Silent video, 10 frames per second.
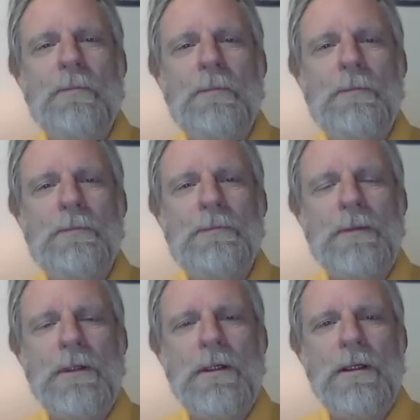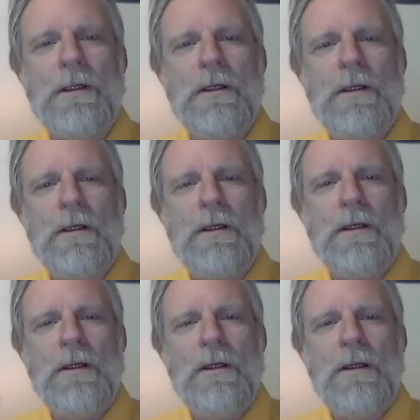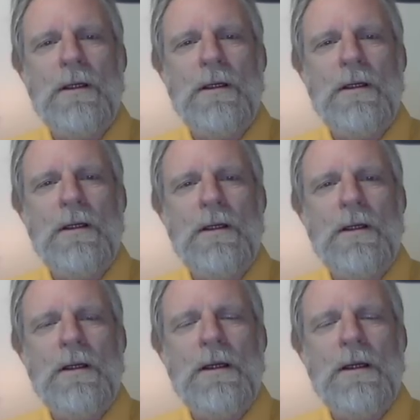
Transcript: No one is speaking in this clip.